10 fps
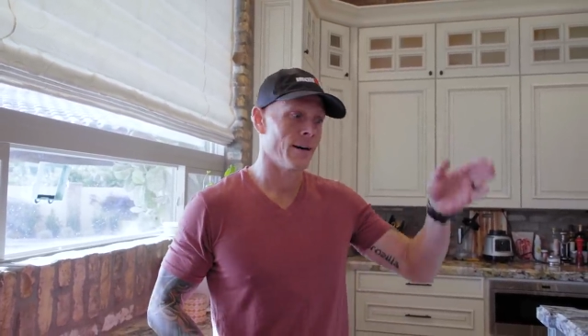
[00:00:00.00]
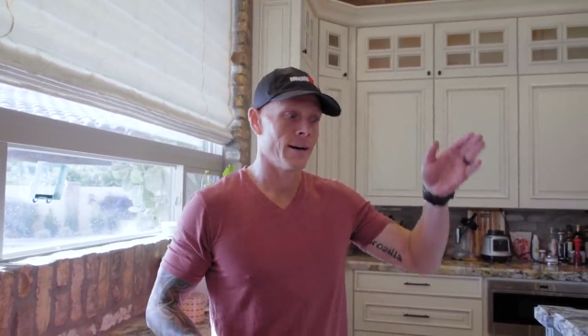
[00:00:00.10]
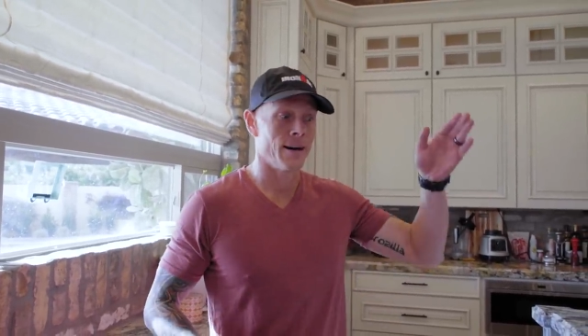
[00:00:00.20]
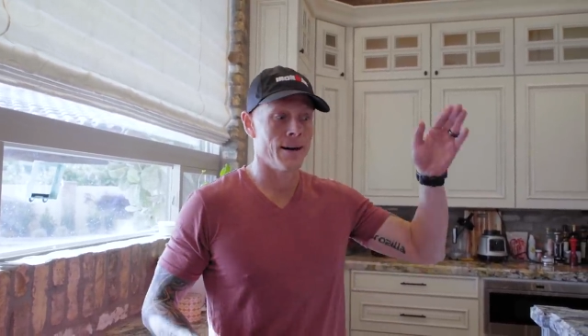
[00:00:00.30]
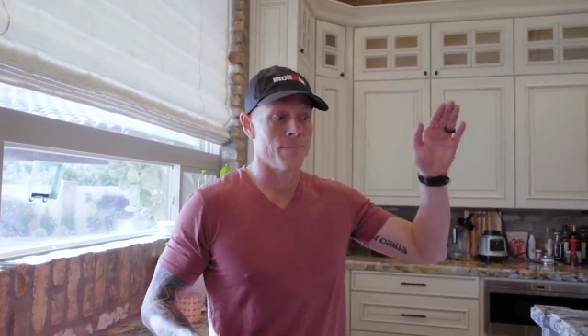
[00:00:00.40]

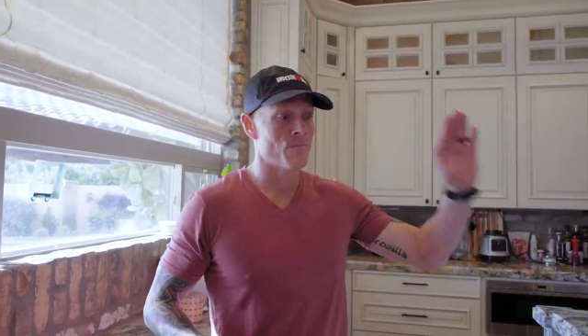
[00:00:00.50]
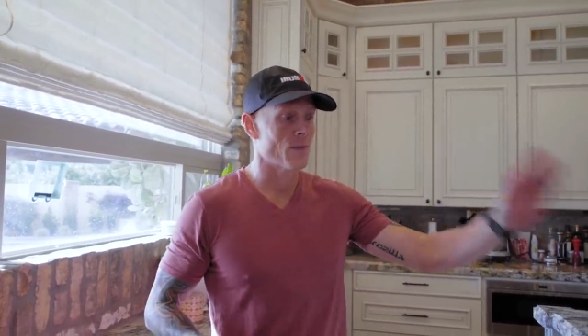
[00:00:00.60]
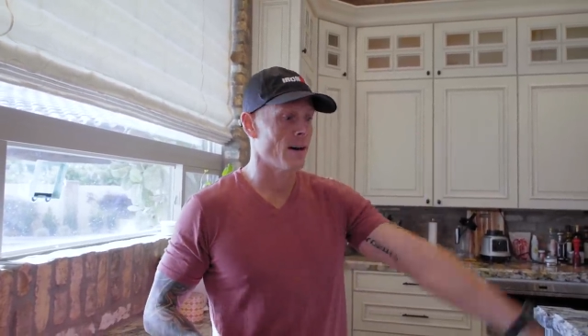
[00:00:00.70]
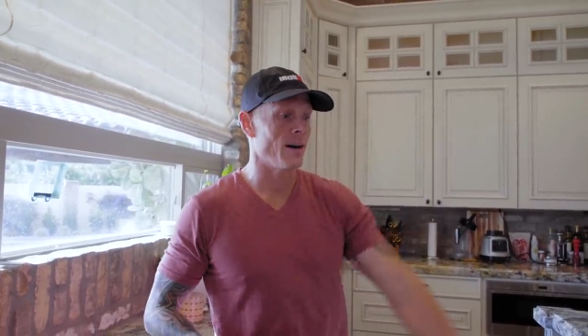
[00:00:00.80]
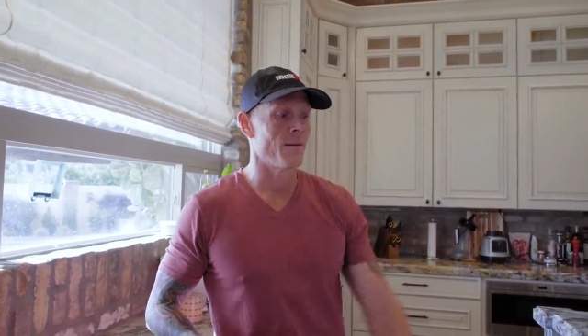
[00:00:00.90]
uh,
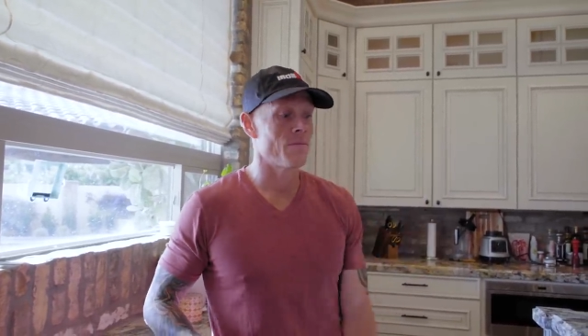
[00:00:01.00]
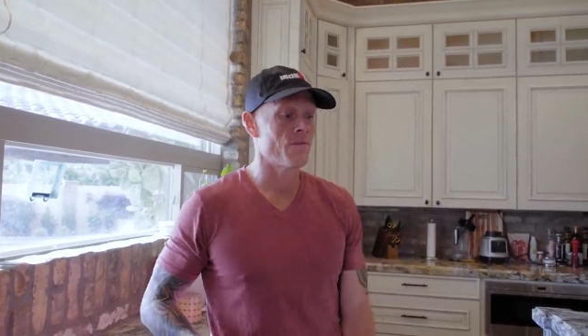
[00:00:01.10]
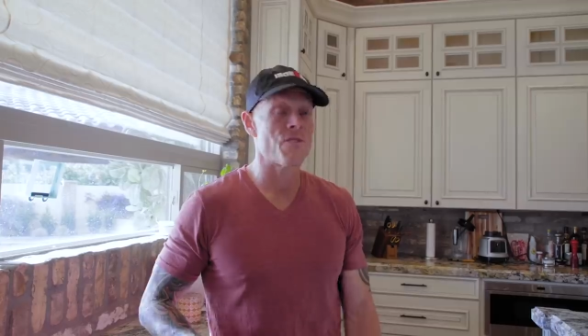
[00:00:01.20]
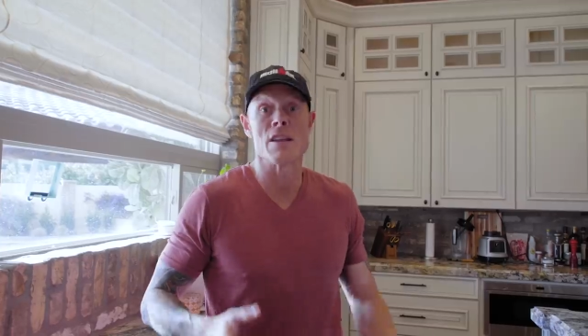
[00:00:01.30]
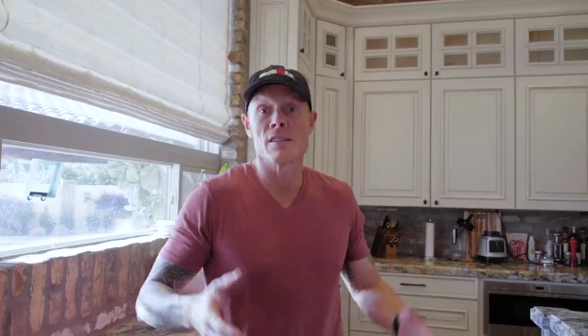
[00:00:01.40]
uh,
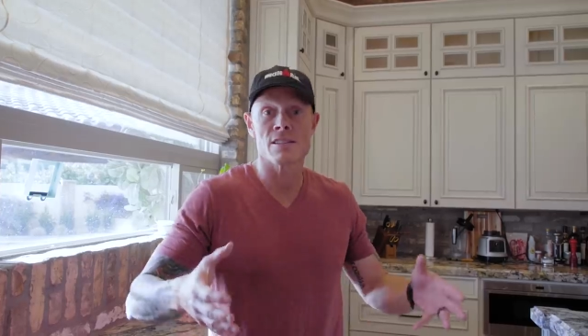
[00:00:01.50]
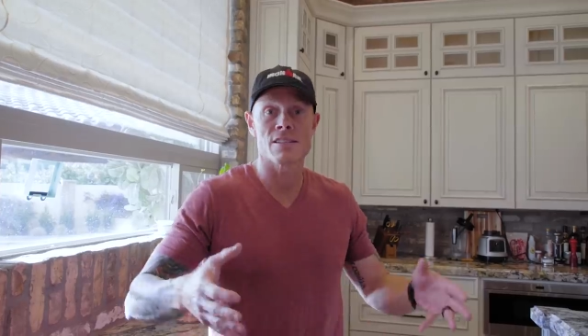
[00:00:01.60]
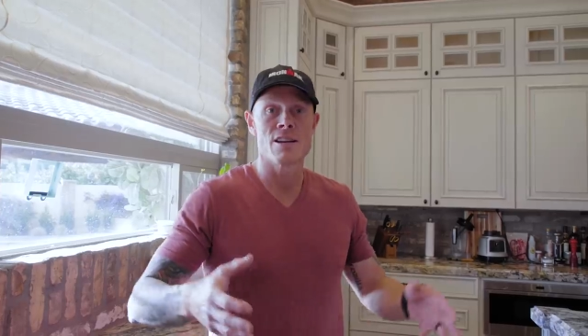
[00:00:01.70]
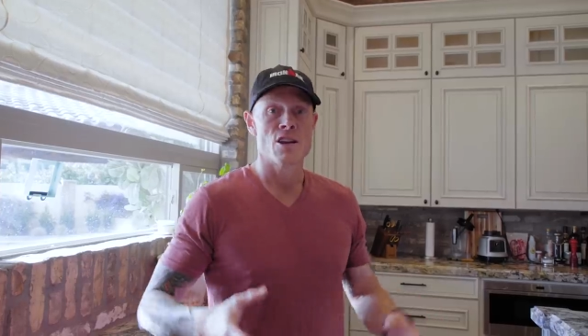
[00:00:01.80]
fitness.